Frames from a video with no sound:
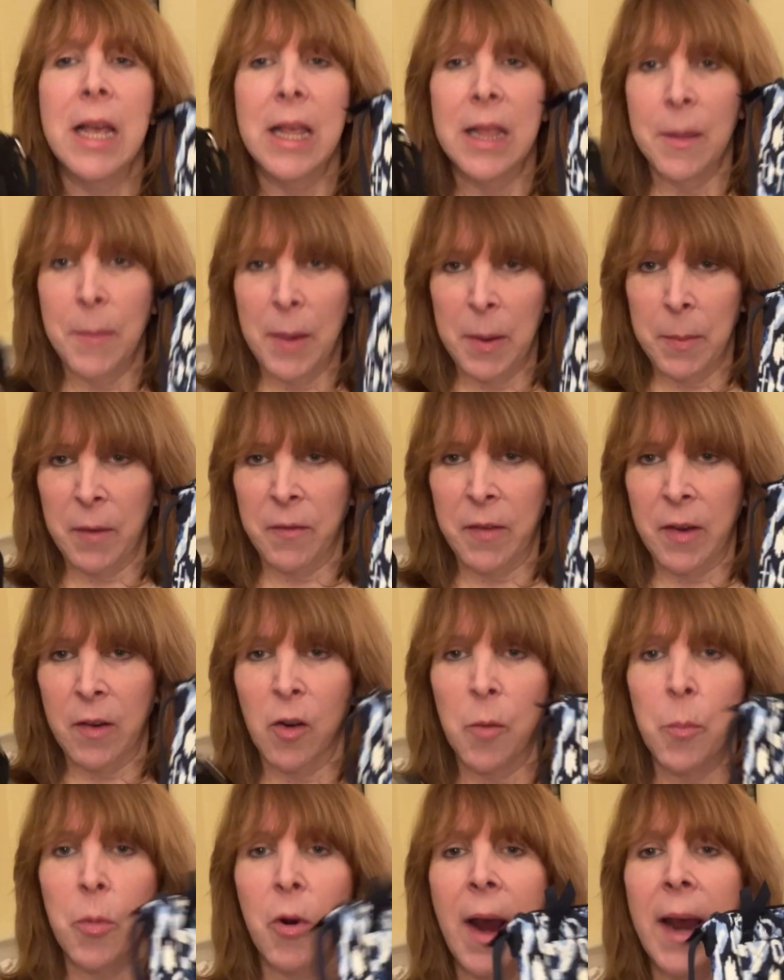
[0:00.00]
They're made by
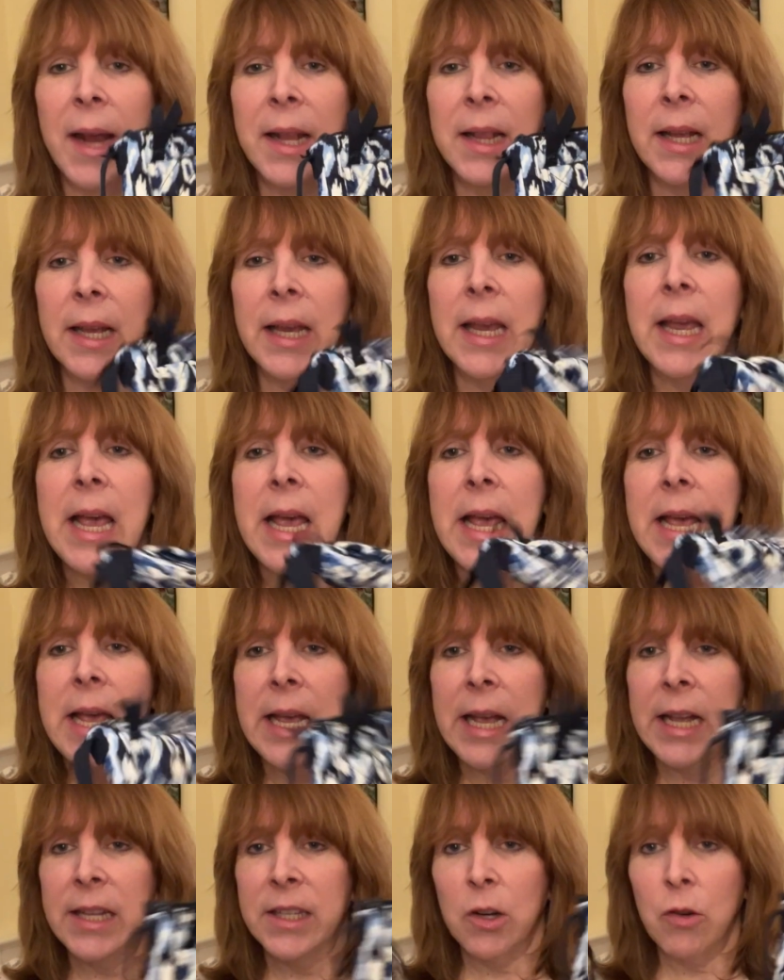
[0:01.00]
Vera Bradley.
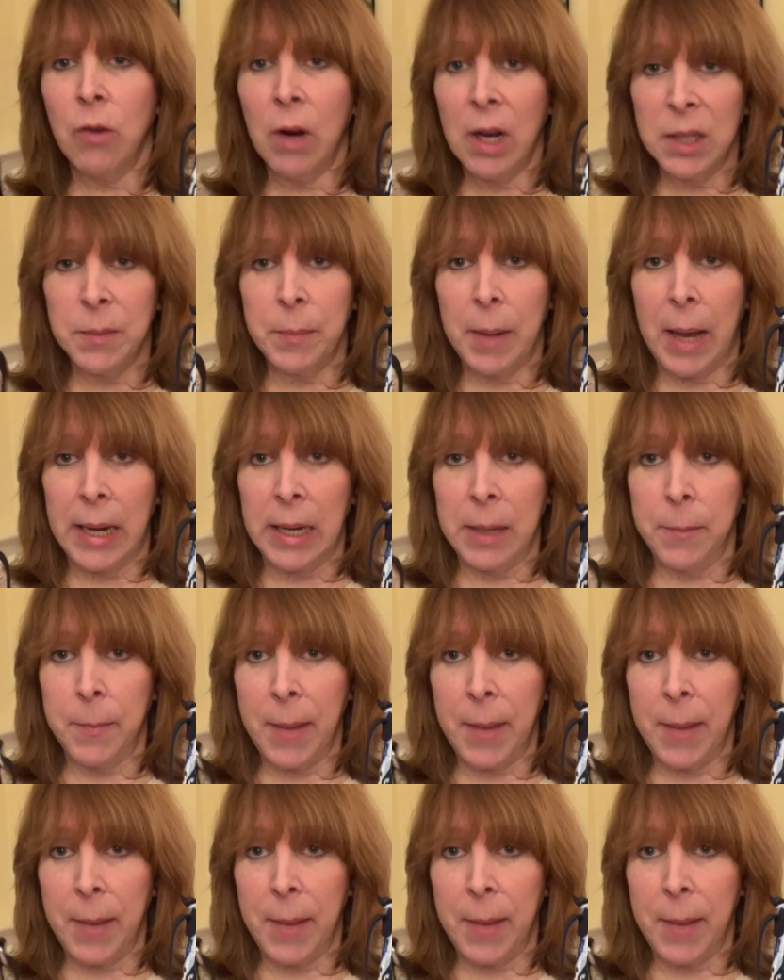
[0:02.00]
It's a crossbody